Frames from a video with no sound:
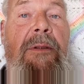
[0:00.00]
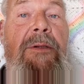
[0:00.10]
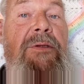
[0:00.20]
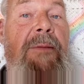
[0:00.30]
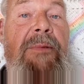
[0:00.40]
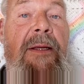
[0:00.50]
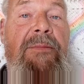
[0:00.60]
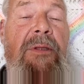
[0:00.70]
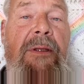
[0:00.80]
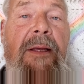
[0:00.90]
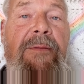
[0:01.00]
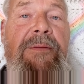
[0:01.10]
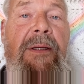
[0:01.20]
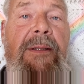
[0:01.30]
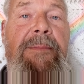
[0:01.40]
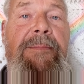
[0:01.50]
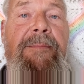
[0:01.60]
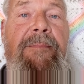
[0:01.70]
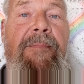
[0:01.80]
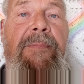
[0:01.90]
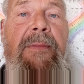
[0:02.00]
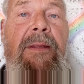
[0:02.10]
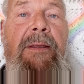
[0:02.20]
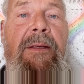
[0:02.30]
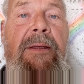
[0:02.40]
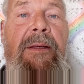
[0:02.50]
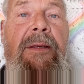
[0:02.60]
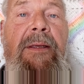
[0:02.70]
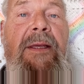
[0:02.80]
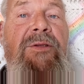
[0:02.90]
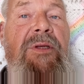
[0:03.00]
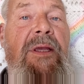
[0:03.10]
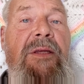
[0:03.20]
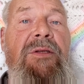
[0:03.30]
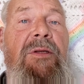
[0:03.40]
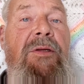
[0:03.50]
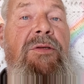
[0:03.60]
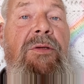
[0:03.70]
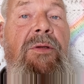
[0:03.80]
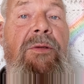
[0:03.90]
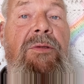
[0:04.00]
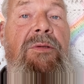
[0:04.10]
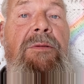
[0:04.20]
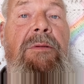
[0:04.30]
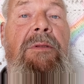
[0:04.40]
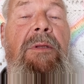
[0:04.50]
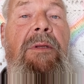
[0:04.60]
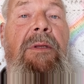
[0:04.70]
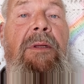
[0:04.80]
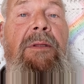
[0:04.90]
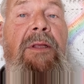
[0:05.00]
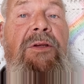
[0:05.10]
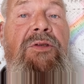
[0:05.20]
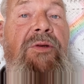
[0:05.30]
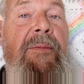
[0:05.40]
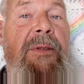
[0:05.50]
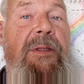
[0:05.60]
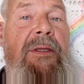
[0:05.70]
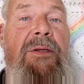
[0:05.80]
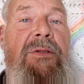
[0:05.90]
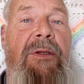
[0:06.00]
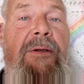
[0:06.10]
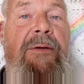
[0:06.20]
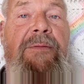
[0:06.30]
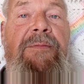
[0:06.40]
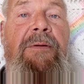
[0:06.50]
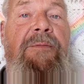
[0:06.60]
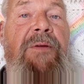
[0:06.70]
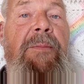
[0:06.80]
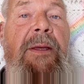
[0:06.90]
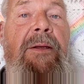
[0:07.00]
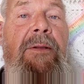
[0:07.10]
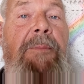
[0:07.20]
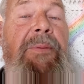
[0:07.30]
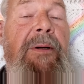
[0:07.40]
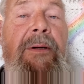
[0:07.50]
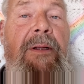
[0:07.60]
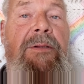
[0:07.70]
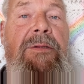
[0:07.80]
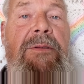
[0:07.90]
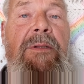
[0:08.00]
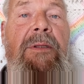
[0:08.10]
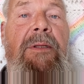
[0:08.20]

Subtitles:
or sometimes a lifetime. It's easy to seduce the extremities of female appearance.